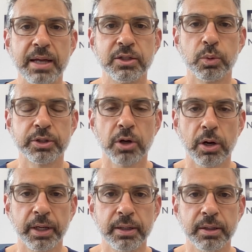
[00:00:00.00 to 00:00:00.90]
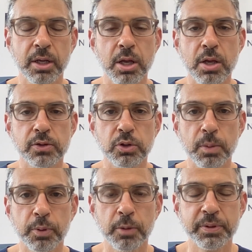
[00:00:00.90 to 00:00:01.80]
to a target. So the
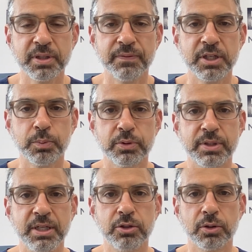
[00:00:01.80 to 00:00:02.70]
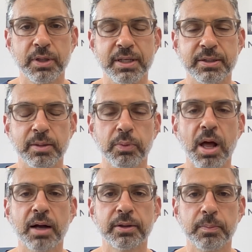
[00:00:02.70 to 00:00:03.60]
purpose of this procedure is to
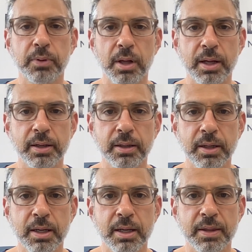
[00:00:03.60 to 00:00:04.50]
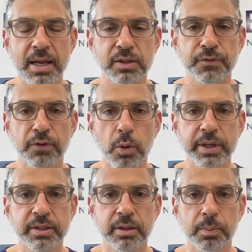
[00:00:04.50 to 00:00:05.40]
block the blood that is flowing
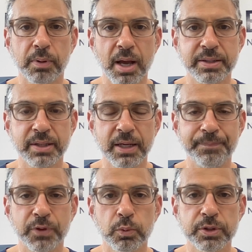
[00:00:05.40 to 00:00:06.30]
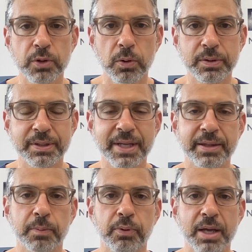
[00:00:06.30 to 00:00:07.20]
to the prostate. The result is that
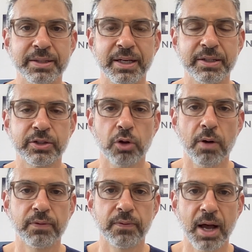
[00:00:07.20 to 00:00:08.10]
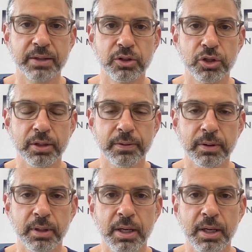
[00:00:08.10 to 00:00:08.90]
the prostate is starved of oxygen,